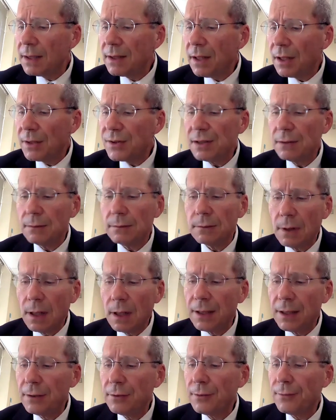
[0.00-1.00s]
doesn't
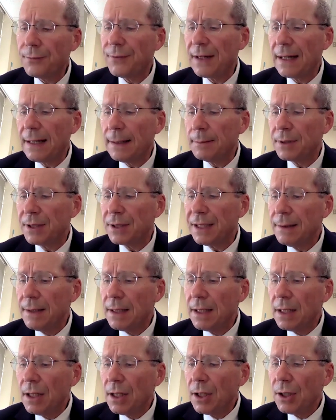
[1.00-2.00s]
run in your family,
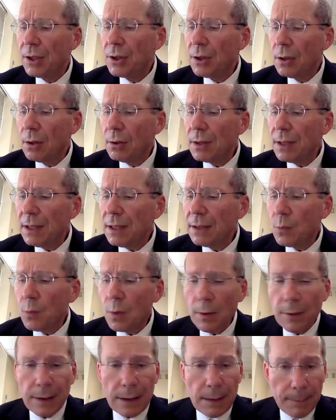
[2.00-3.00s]
you don't need to
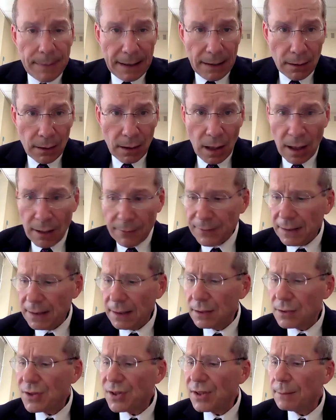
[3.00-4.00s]
worry about coffee
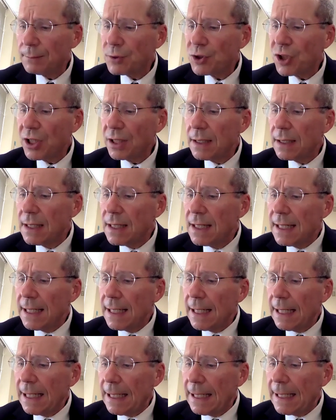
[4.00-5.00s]
consumption.
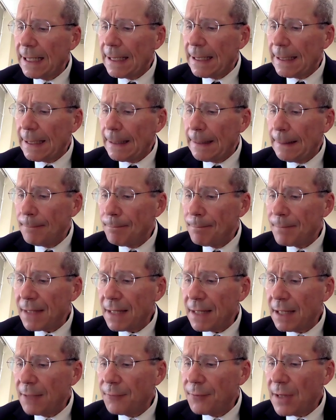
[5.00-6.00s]
Um,
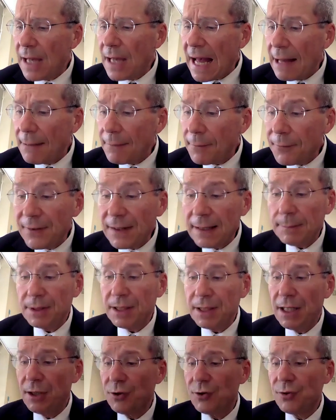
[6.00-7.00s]
if you have a
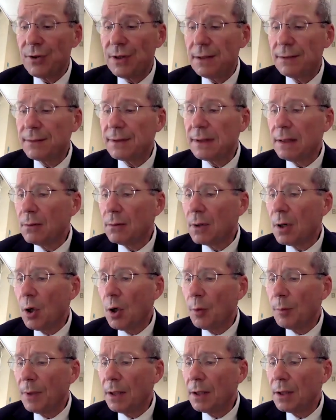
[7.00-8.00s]
family history of
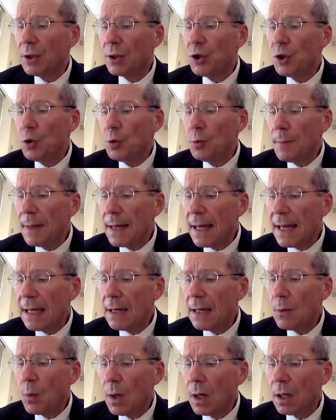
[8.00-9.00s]
glaucoma, you
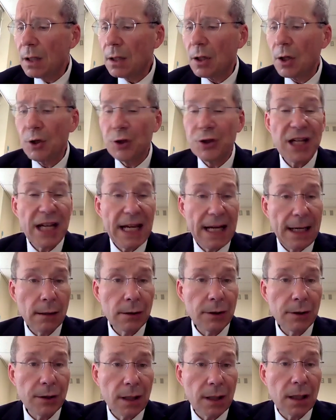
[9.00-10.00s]
may want to curtail
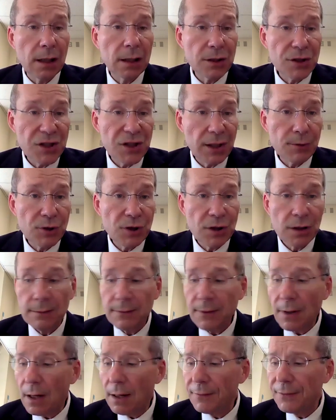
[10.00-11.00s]
your consumption
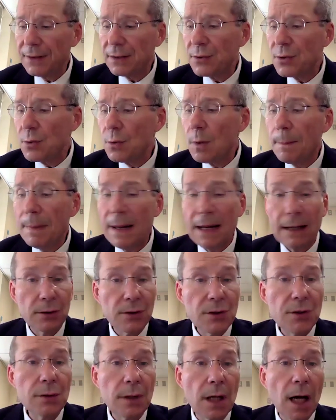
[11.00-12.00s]
of coffee to about
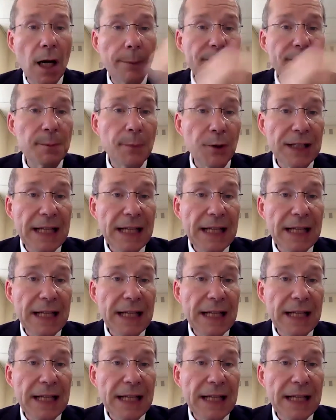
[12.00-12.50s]
two cups per